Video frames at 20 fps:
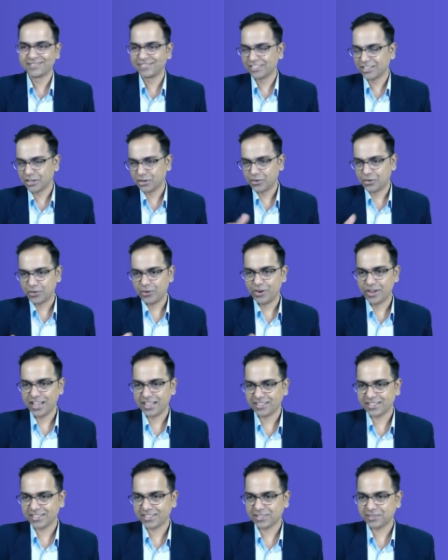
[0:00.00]
Oh
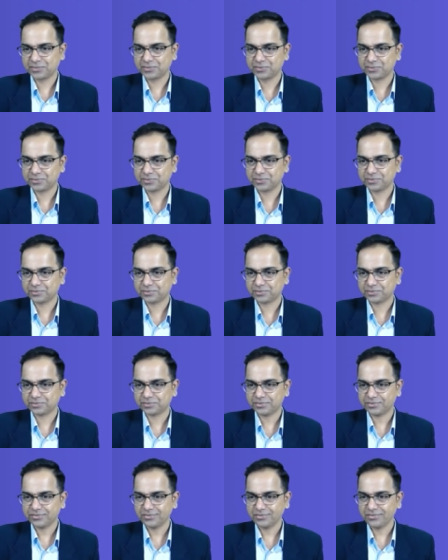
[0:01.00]
yes.
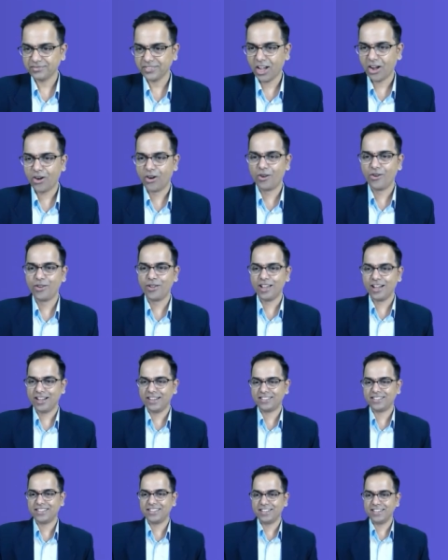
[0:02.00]
Oh yeah.
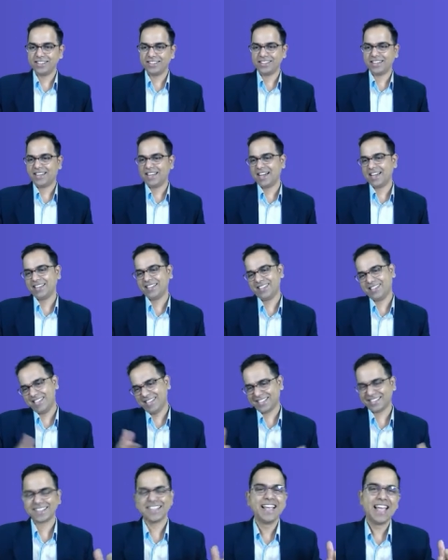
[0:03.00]
Yes.
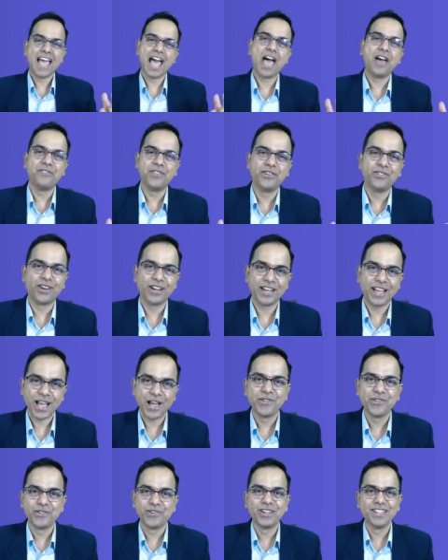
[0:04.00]
Everyone
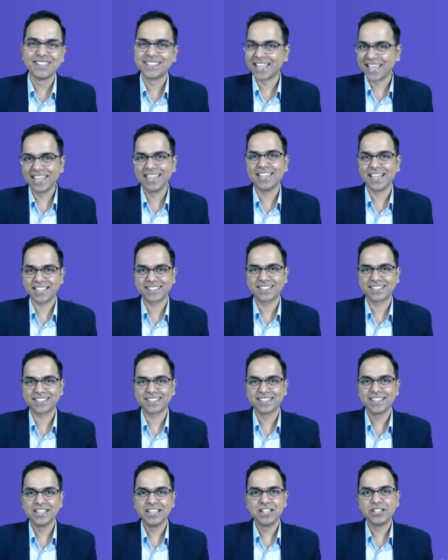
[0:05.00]
is saying yes.
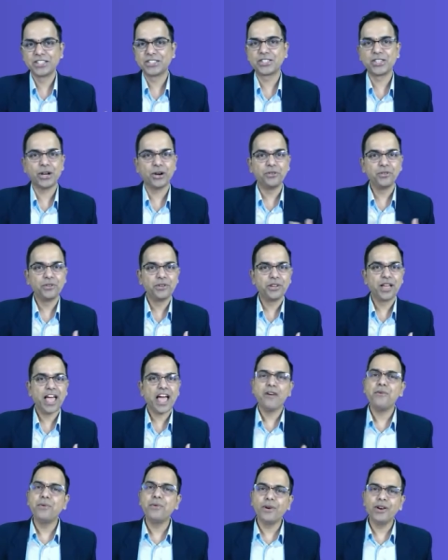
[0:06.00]
So
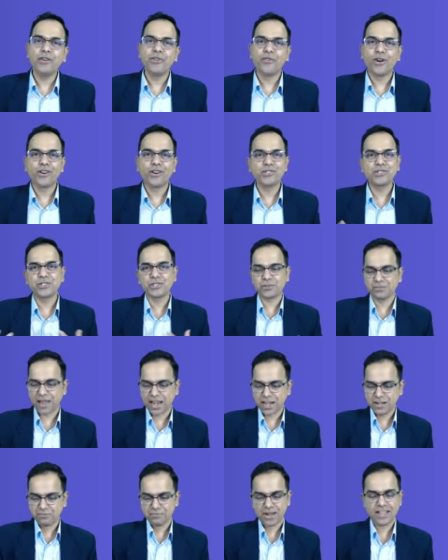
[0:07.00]
everybody wants to spend
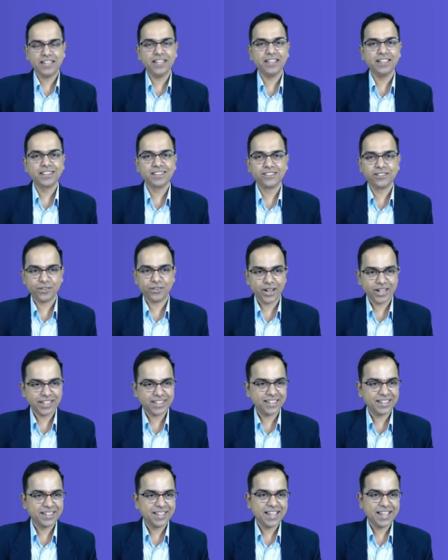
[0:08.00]
money, right?
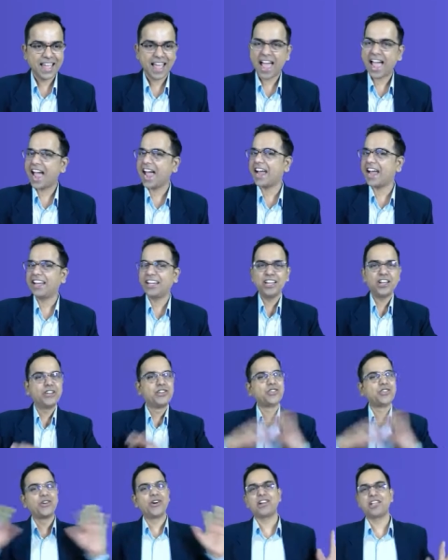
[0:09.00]
And no
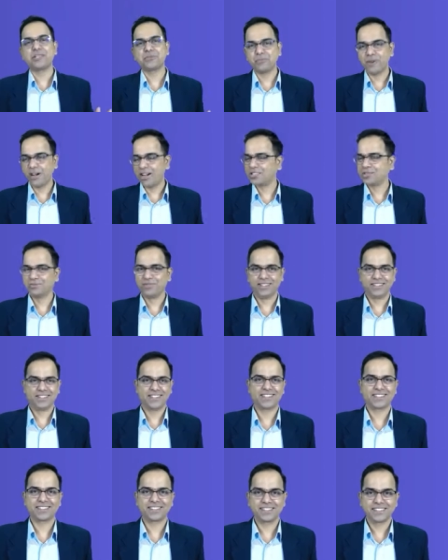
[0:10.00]
responsibilities.
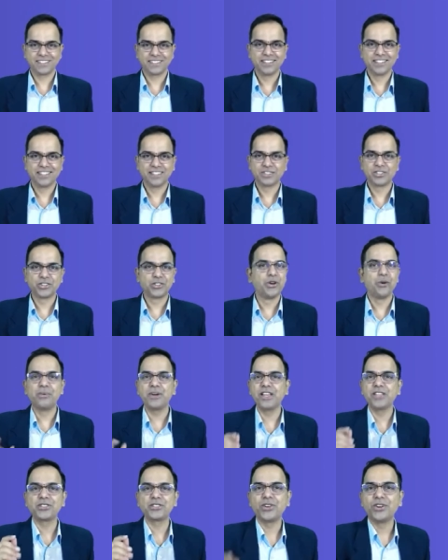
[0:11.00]
So nobody is
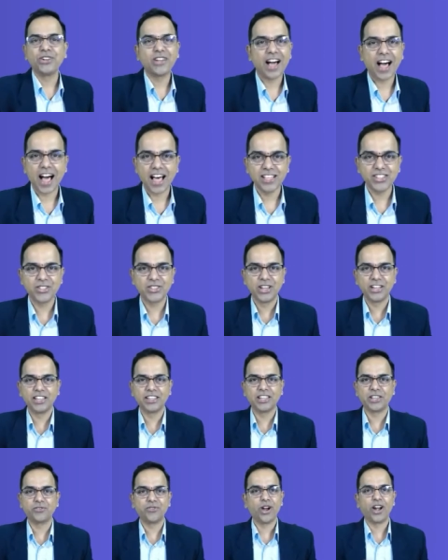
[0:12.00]
going to ask you anything.
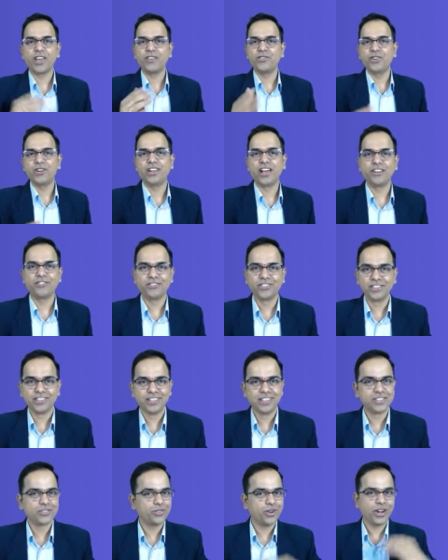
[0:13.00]
What have you done for this?
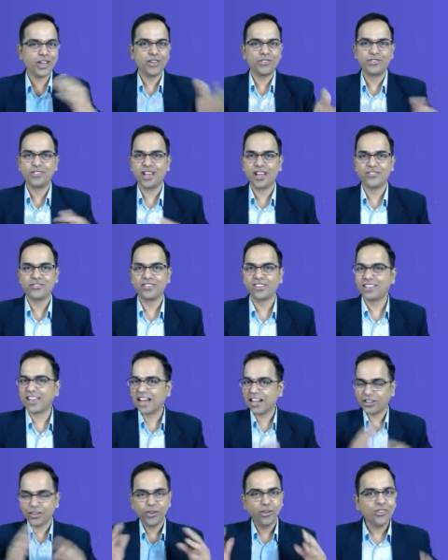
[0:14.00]
What have you done for that?
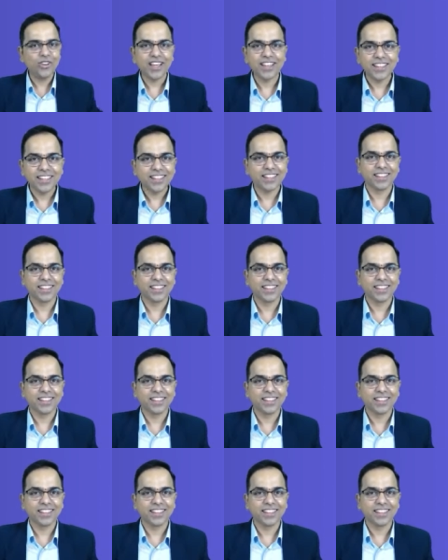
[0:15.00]
No, nothing.